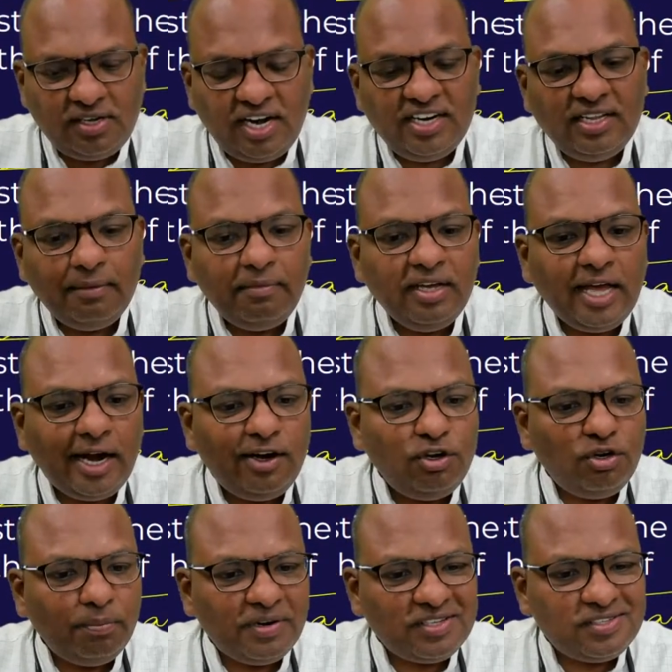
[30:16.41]
and they began to
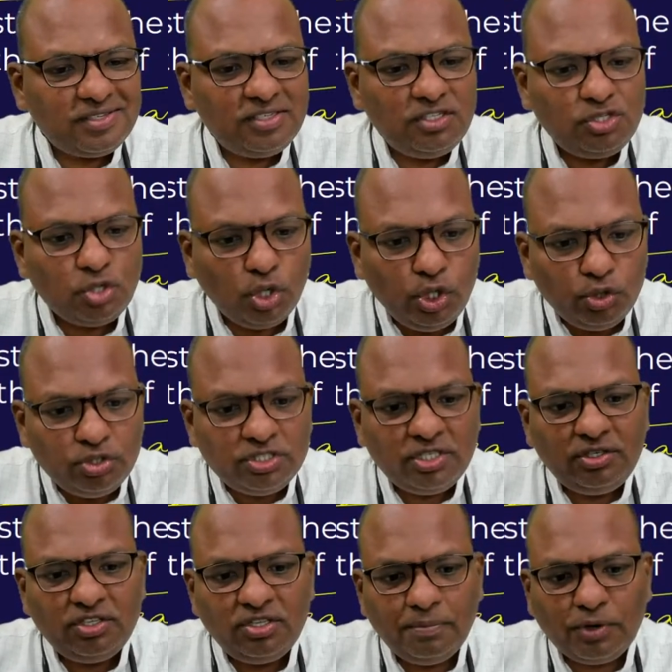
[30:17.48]
present solution
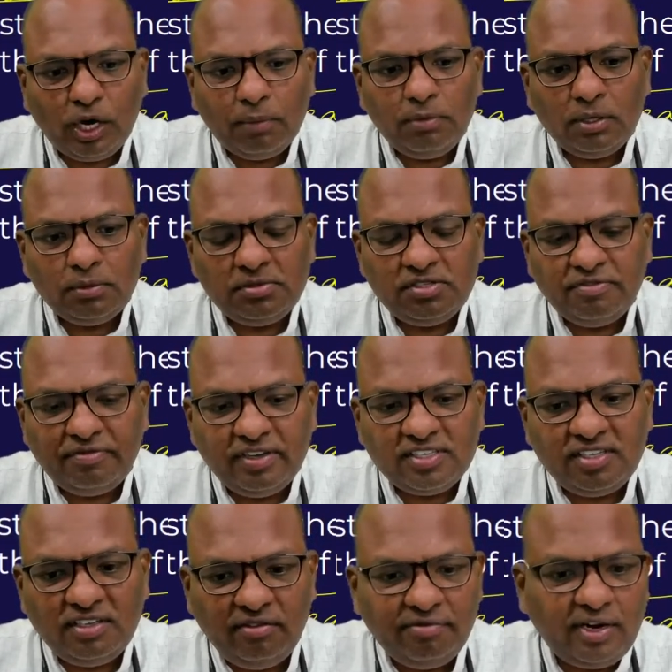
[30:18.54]
to the problems
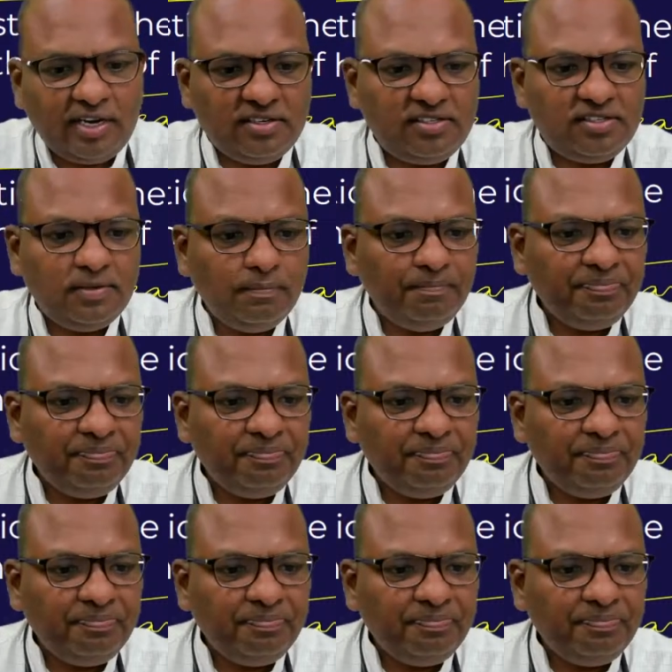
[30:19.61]
facing France.